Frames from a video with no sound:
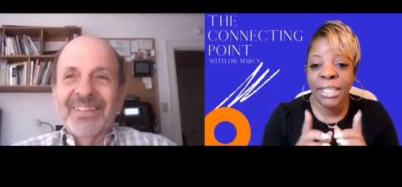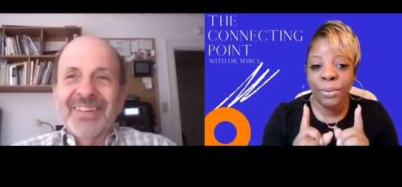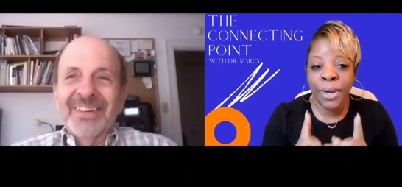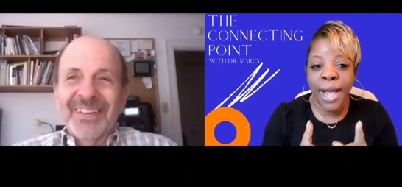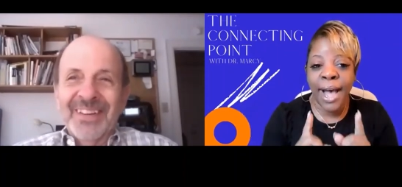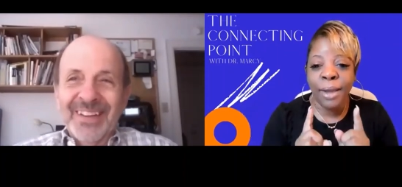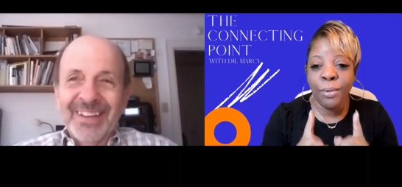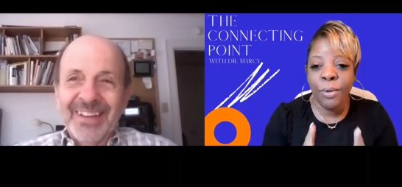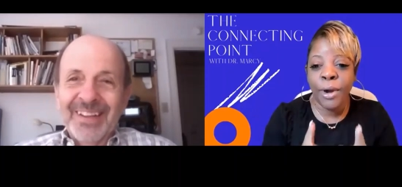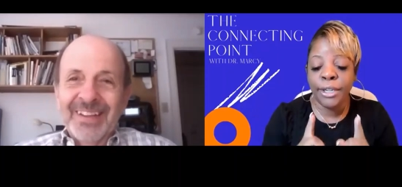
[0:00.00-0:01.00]
Speaker 1: that's what
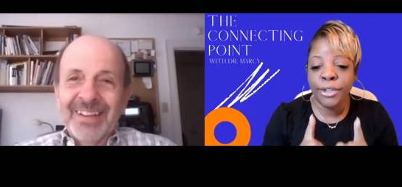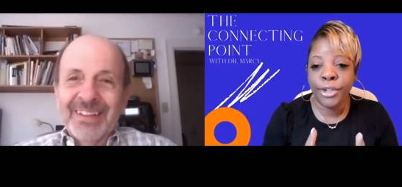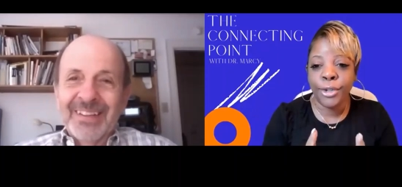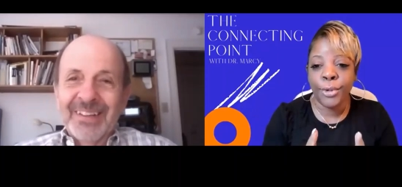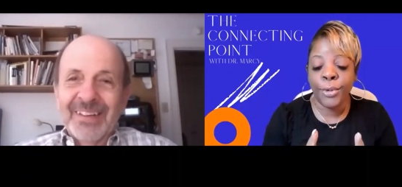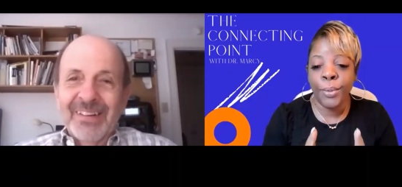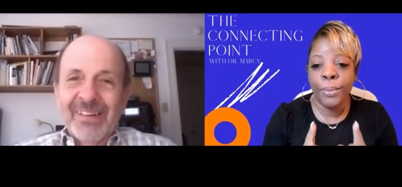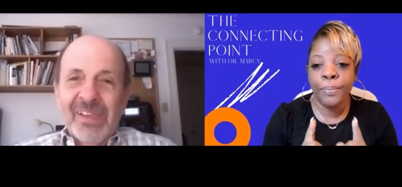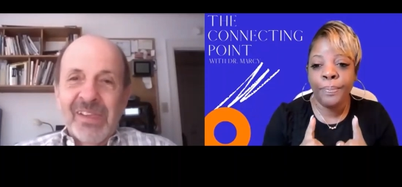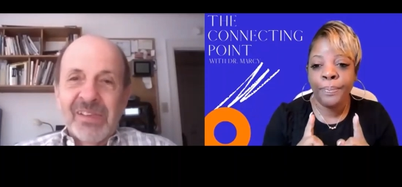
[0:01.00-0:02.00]
I want
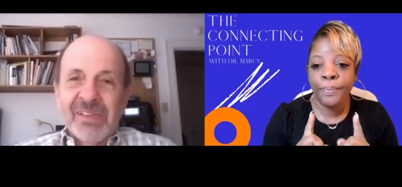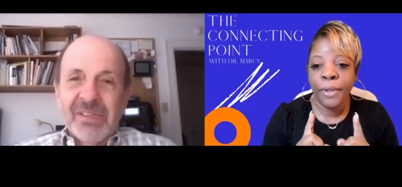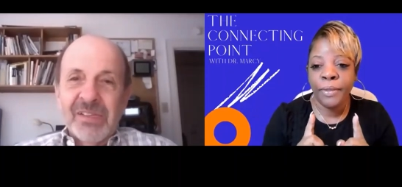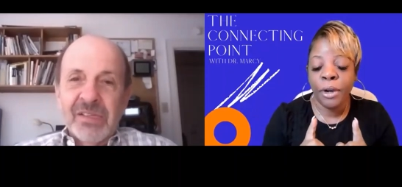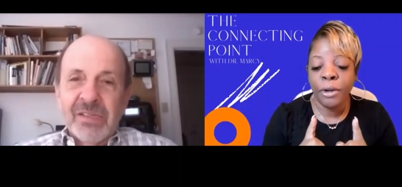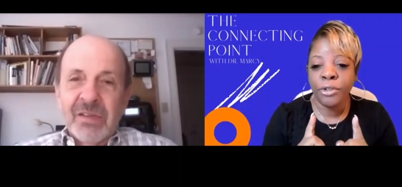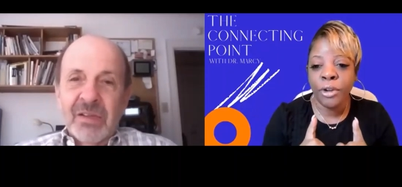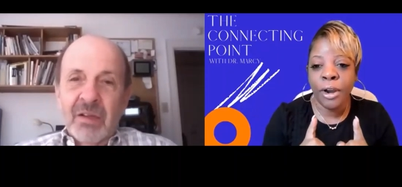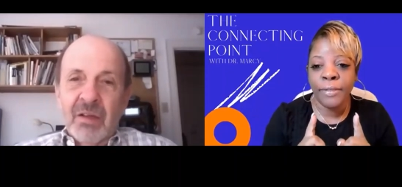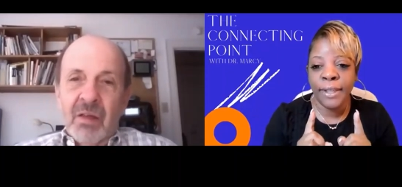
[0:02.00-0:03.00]
to
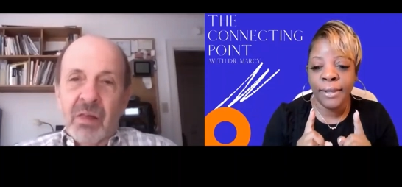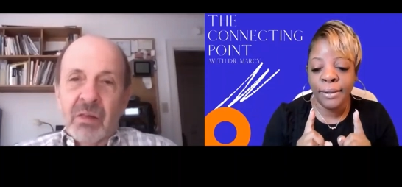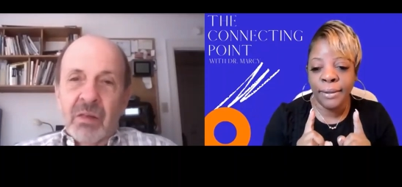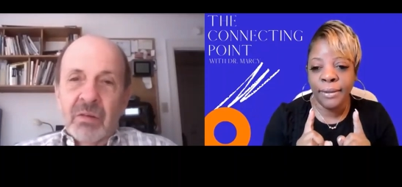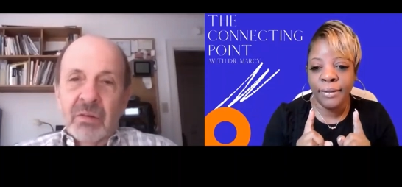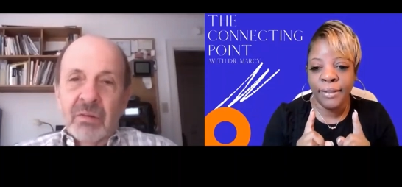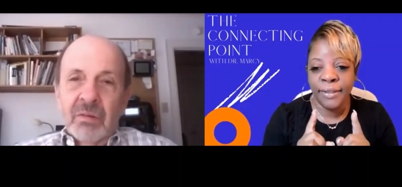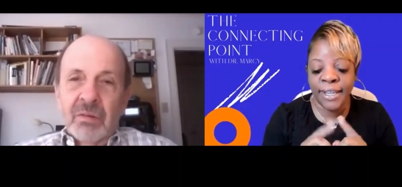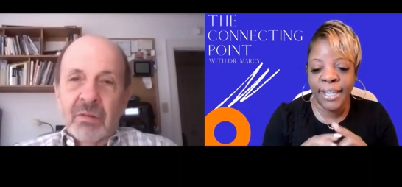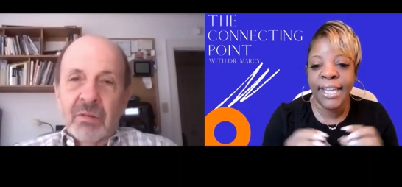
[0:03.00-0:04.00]
those are the
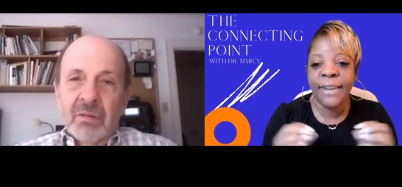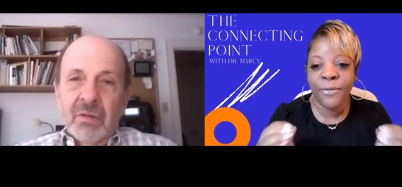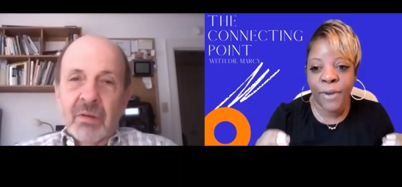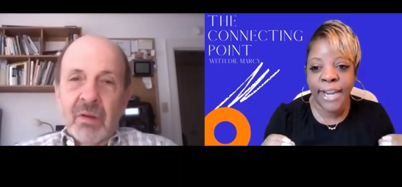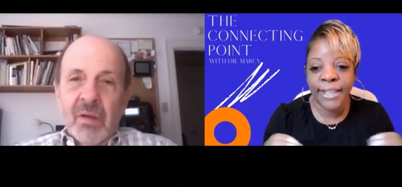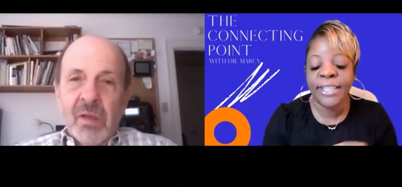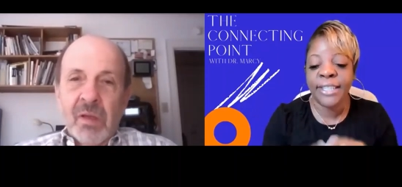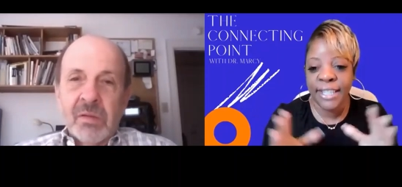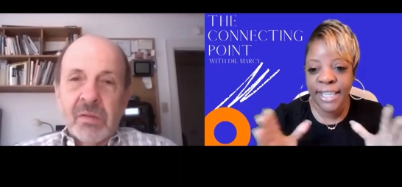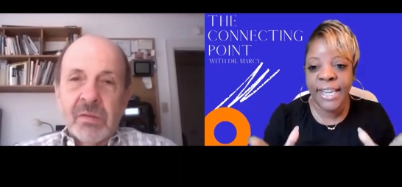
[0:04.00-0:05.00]
the key phrase.
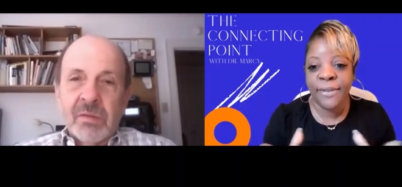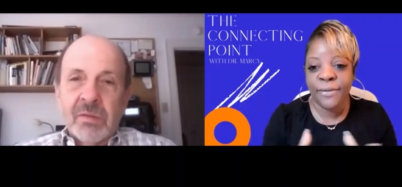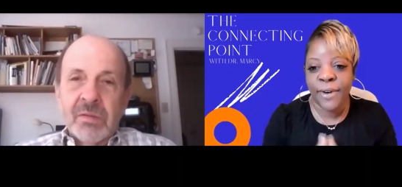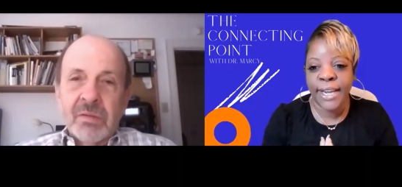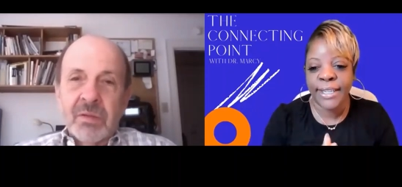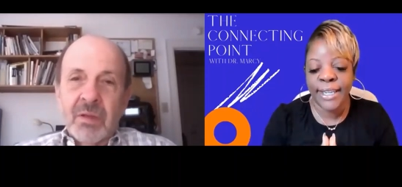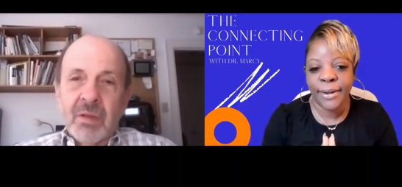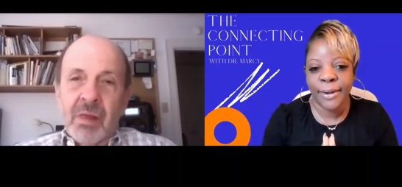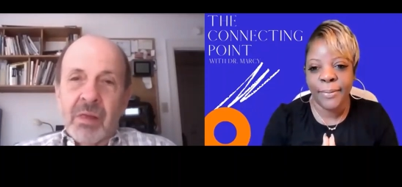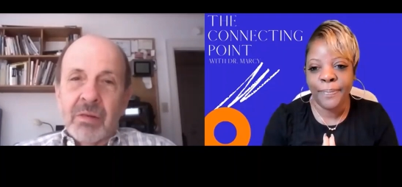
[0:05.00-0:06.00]
This is the key phrase
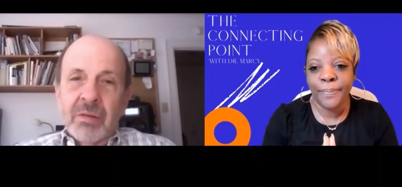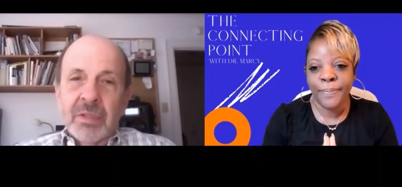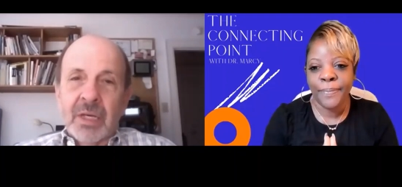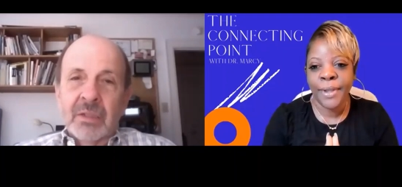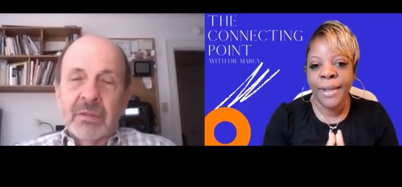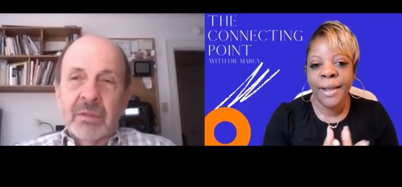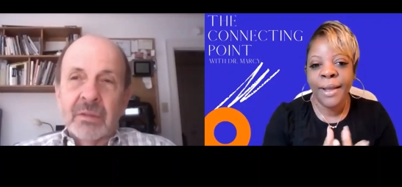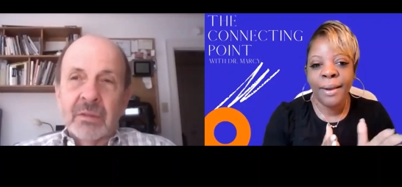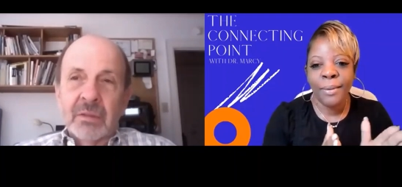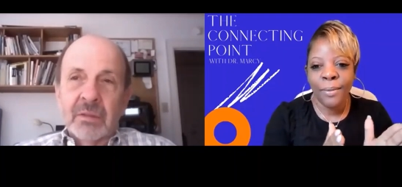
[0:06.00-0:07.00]
here. Yeah.
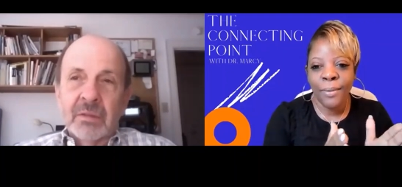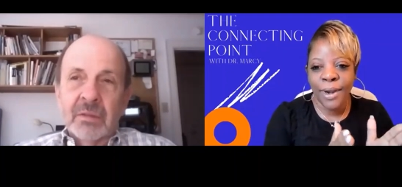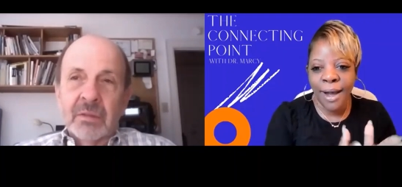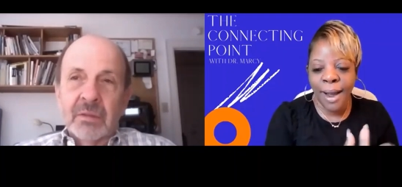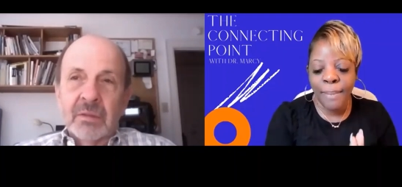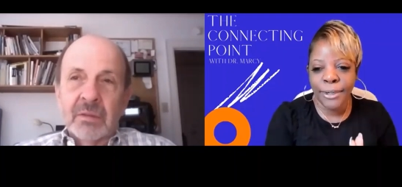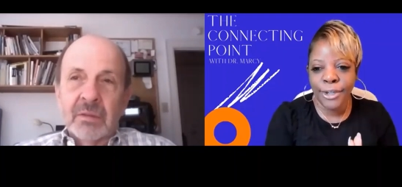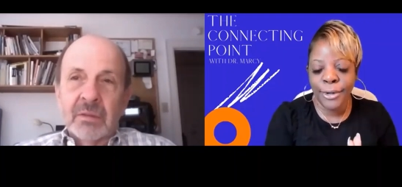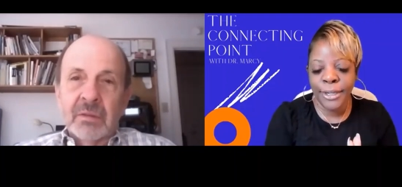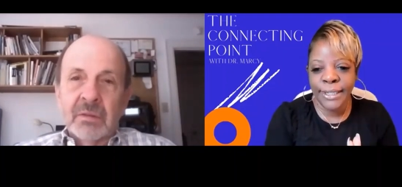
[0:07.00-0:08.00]
When
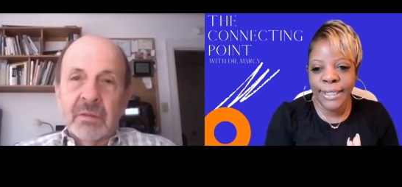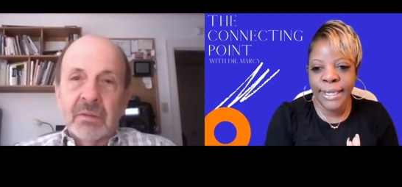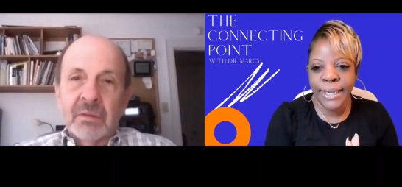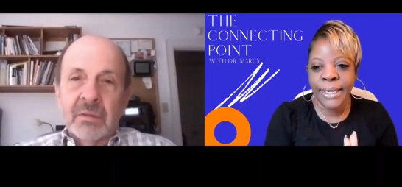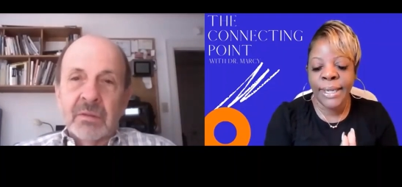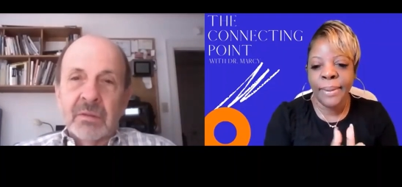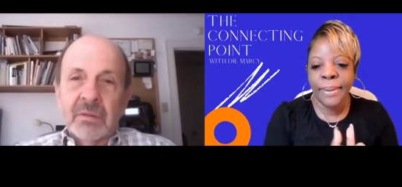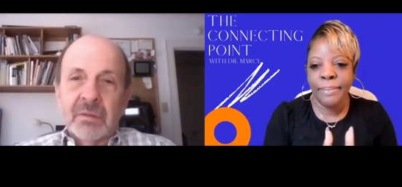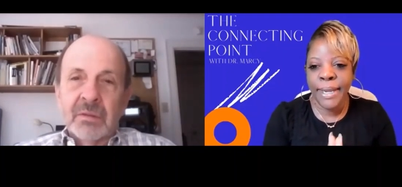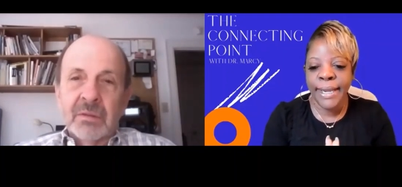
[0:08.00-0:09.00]
opportunity
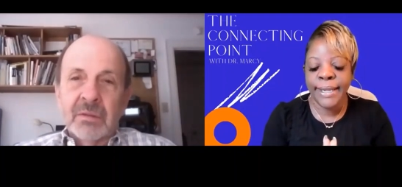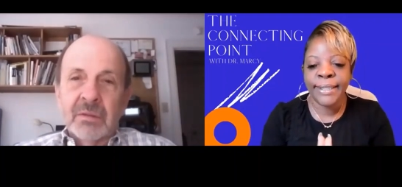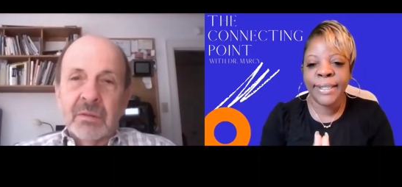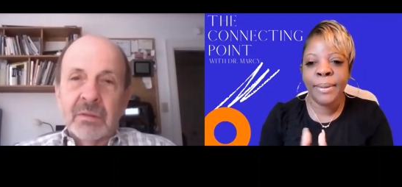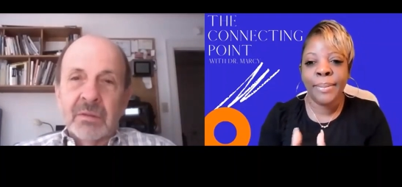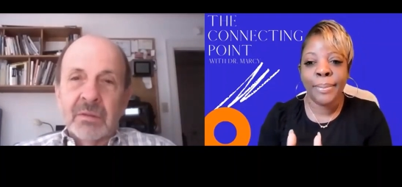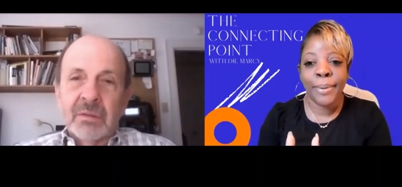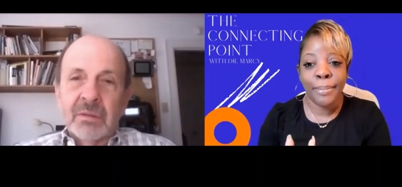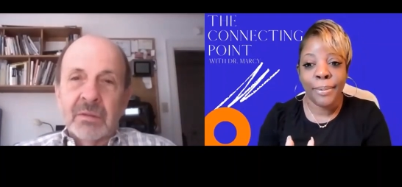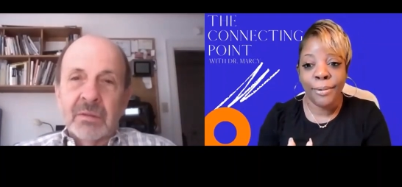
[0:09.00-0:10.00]
meets
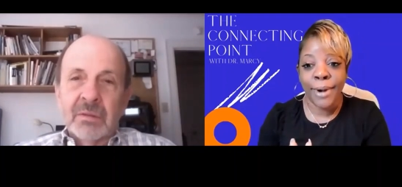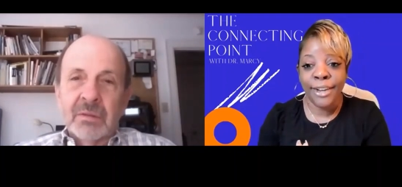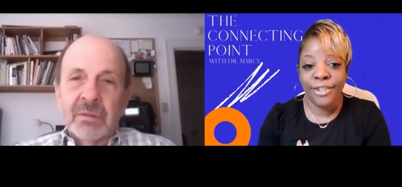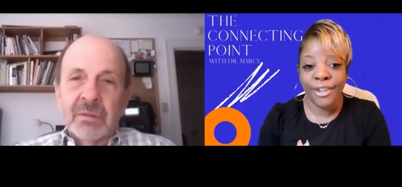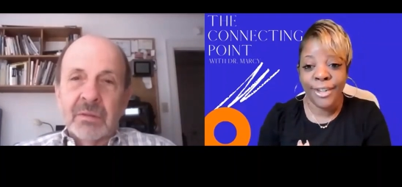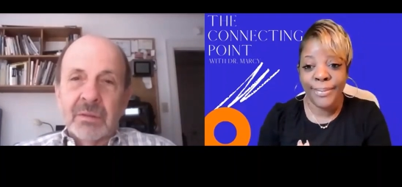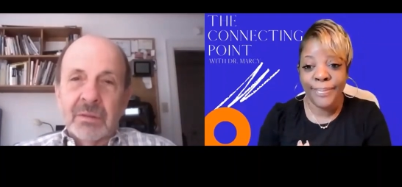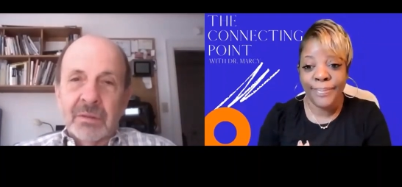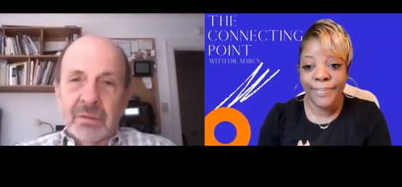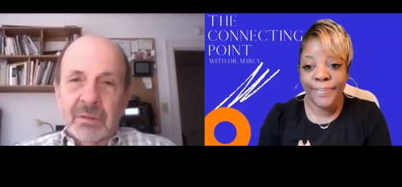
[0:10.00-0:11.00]
preparation.
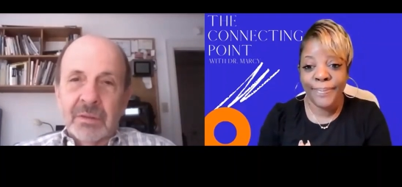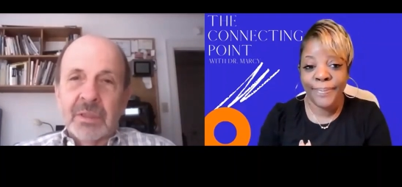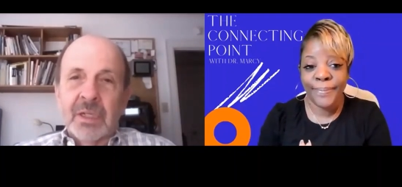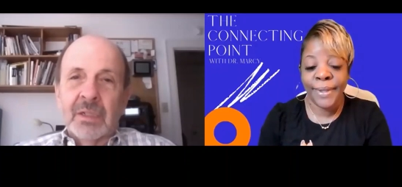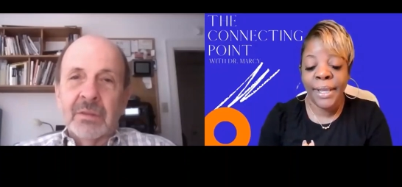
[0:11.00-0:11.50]
Yeah.